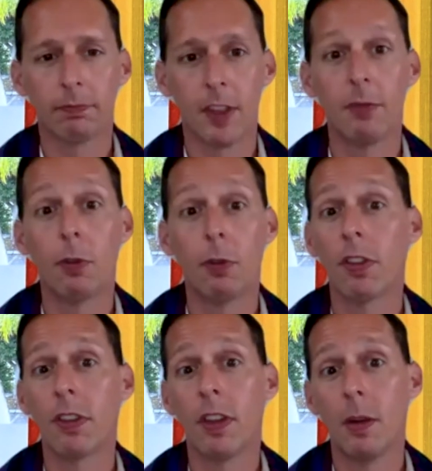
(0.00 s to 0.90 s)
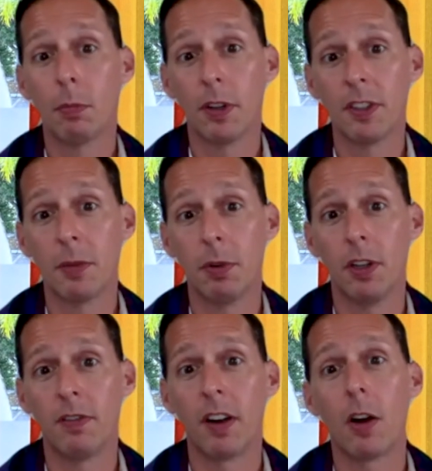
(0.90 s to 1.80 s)
The fourth principle
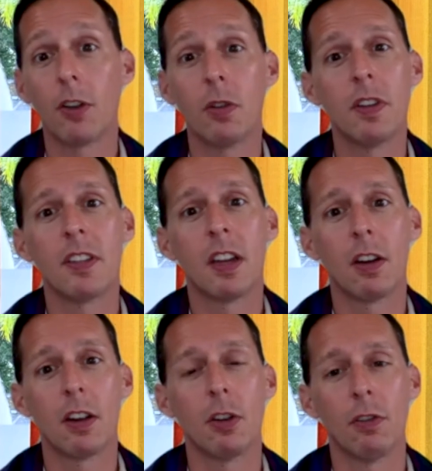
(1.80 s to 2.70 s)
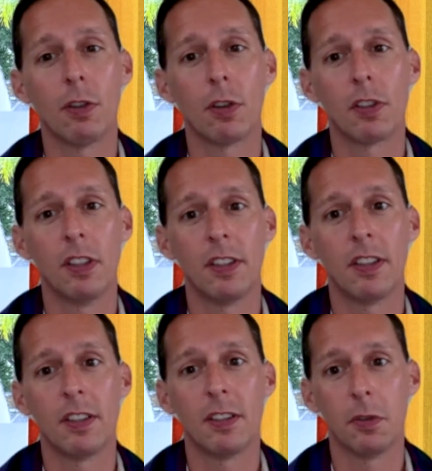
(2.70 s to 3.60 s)
of our Unitarian Universalist
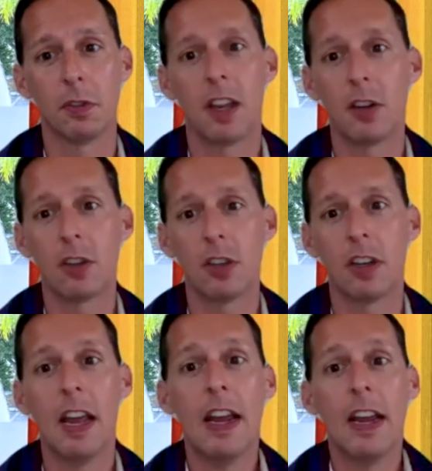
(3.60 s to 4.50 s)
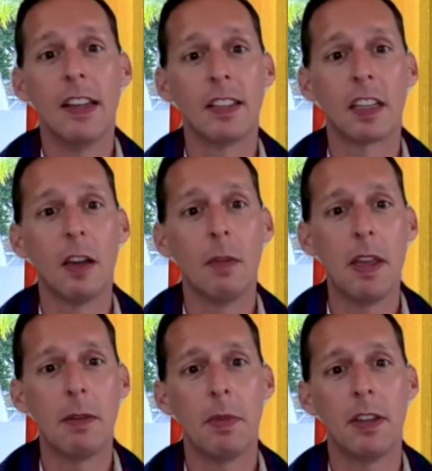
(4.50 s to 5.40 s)
Association is a
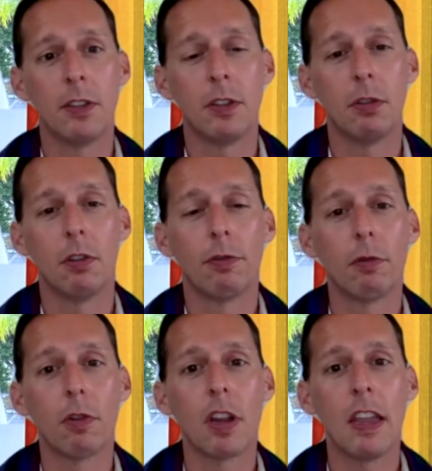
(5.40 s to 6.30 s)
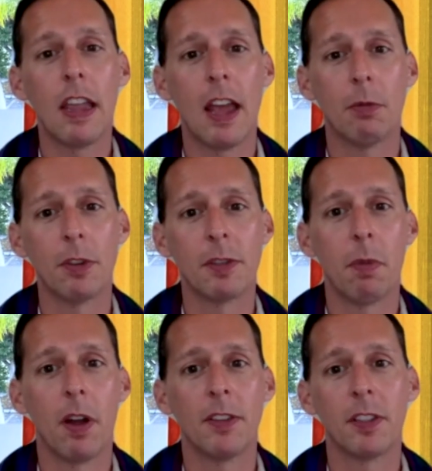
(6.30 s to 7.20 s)
commitment to a free and
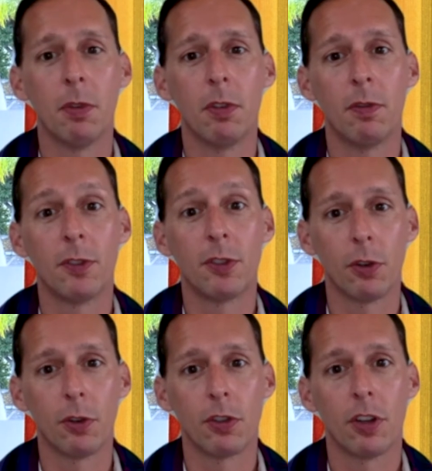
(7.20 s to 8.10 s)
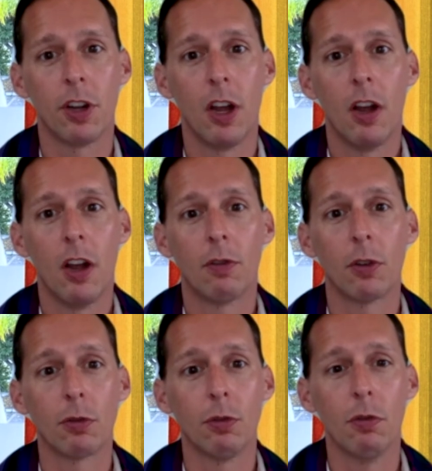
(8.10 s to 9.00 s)
responsible search for
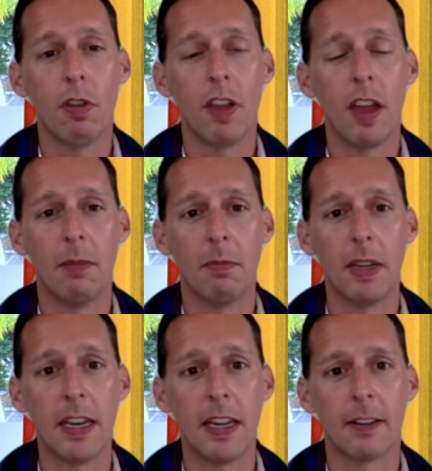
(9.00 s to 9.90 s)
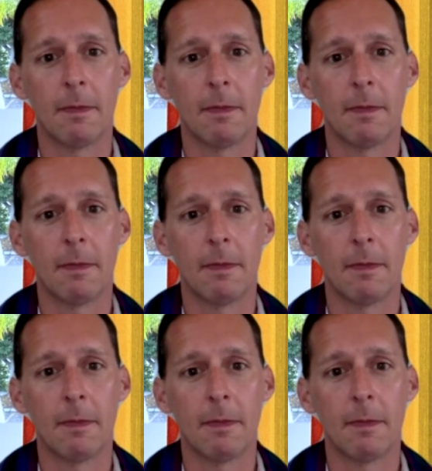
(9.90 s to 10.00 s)
truth and meaning.